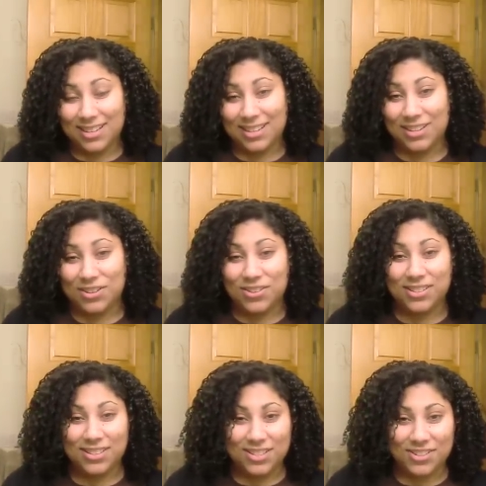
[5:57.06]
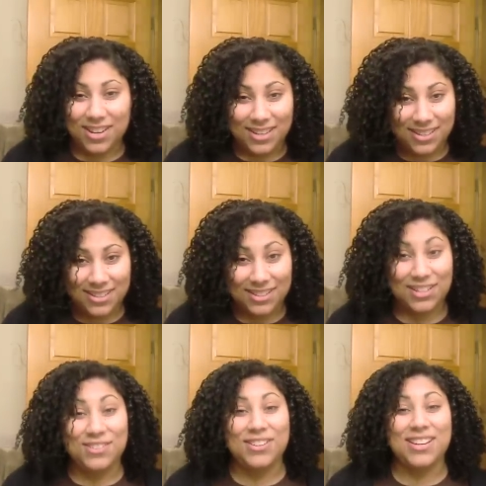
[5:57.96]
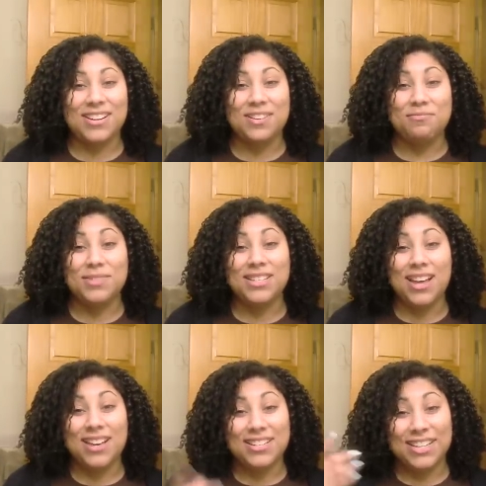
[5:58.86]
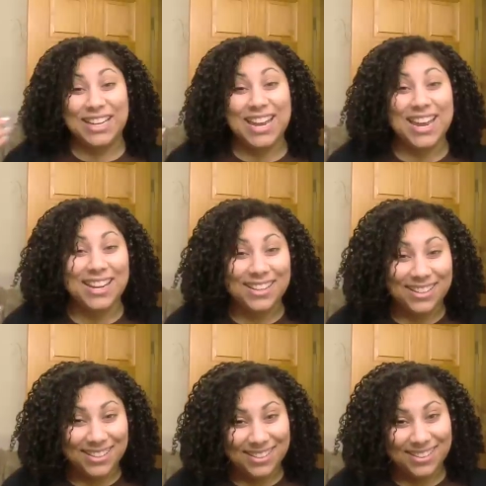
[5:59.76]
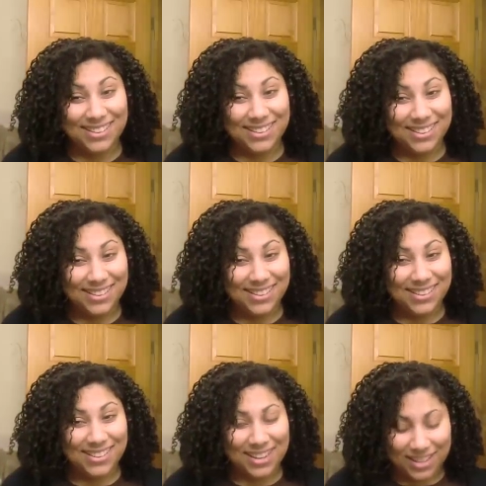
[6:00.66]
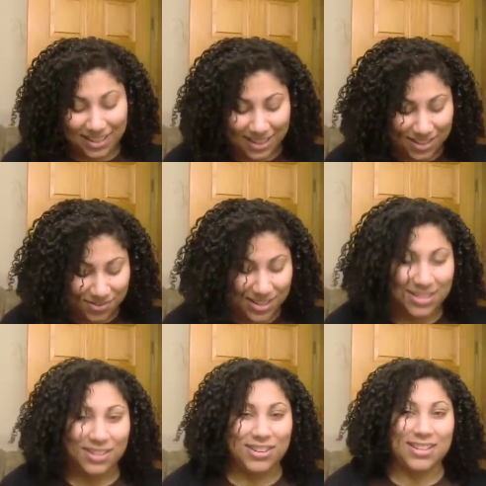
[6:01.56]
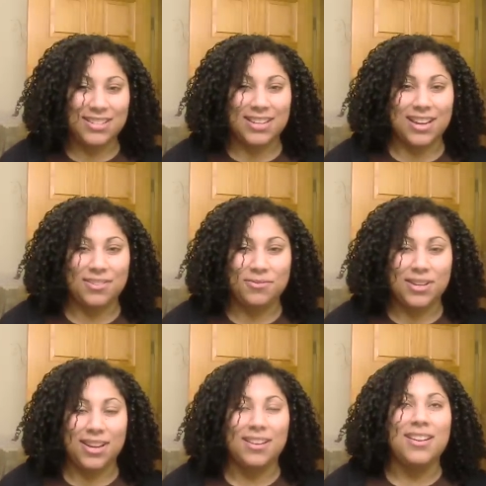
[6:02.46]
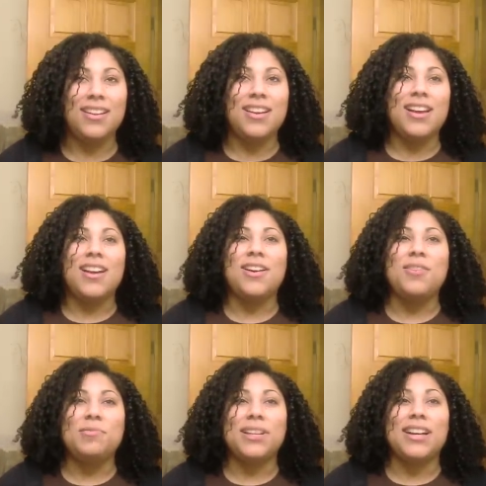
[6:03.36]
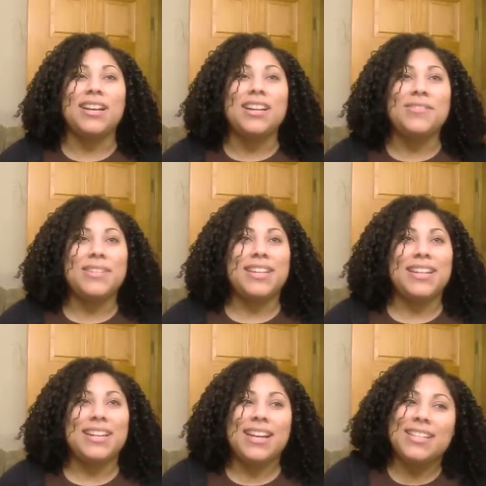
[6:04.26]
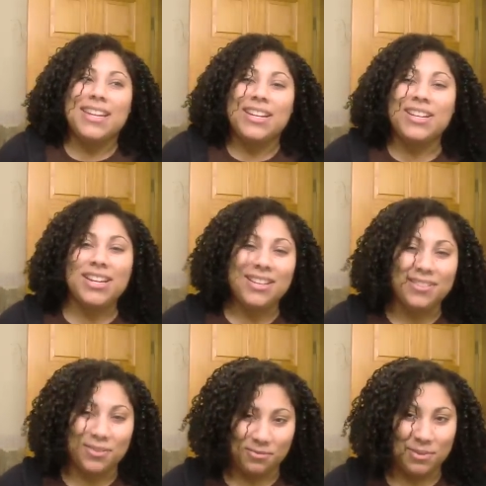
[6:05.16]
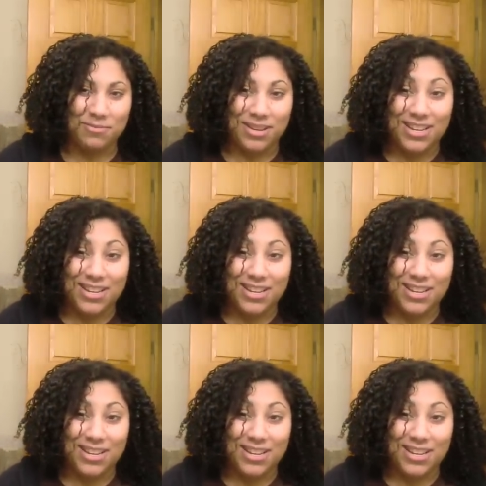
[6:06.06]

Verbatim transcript: Then you go into the dryer. Then you get massaged again. And then it gets rinsed and you get styled and whatnot. Oh my God, I was like, can I take your hands home with me?